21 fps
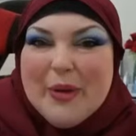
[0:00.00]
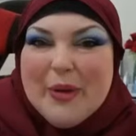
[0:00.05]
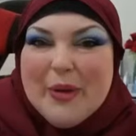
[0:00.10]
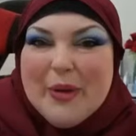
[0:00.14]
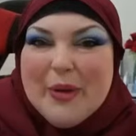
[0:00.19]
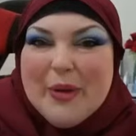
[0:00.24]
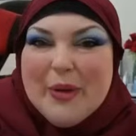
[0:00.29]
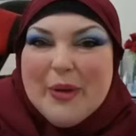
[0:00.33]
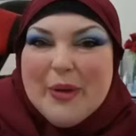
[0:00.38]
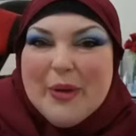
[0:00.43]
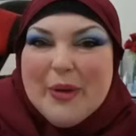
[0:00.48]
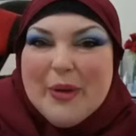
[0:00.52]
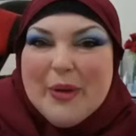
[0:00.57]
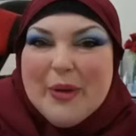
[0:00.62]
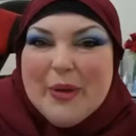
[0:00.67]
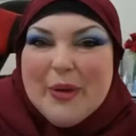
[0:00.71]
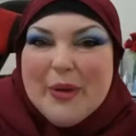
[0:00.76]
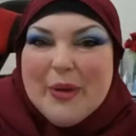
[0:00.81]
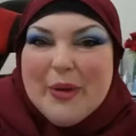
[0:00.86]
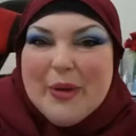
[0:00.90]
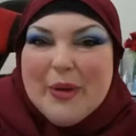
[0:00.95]
she's talking
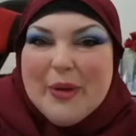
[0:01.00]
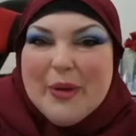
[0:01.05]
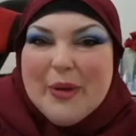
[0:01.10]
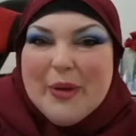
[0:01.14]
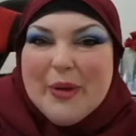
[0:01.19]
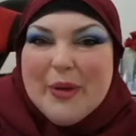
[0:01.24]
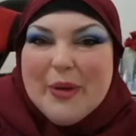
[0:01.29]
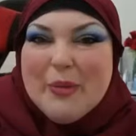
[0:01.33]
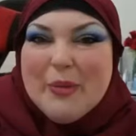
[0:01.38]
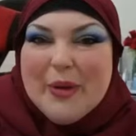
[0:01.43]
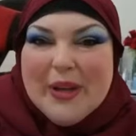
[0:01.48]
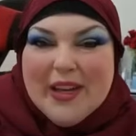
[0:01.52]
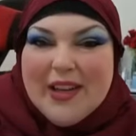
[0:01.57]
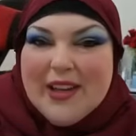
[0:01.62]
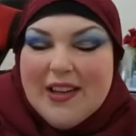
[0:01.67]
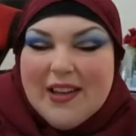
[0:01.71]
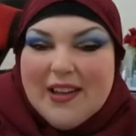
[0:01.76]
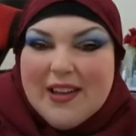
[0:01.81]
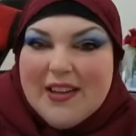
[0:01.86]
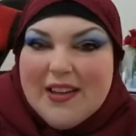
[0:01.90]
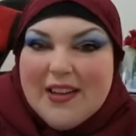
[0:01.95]
about it
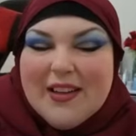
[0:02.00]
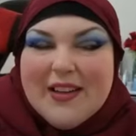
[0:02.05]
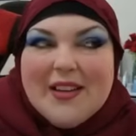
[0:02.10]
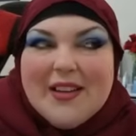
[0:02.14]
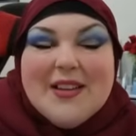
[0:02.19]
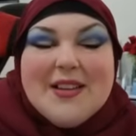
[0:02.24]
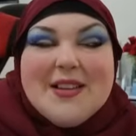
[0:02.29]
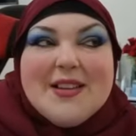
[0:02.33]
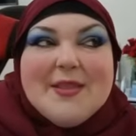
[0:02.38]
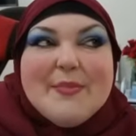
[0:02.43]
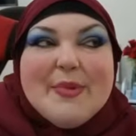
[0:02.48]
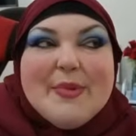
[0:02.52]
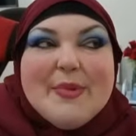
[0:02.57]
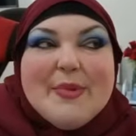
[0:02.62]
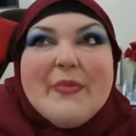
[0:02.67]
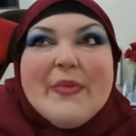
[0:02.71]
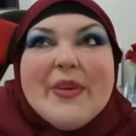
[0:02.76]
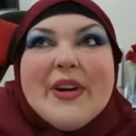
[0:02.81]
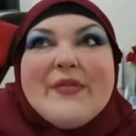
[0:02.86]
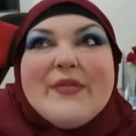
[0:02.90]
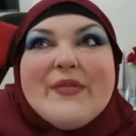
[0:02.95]
but
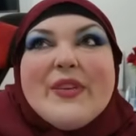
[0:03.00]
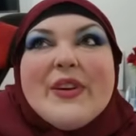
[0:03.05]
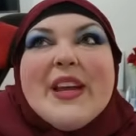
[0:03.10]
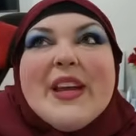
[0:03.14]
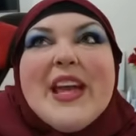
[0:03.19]
then whenever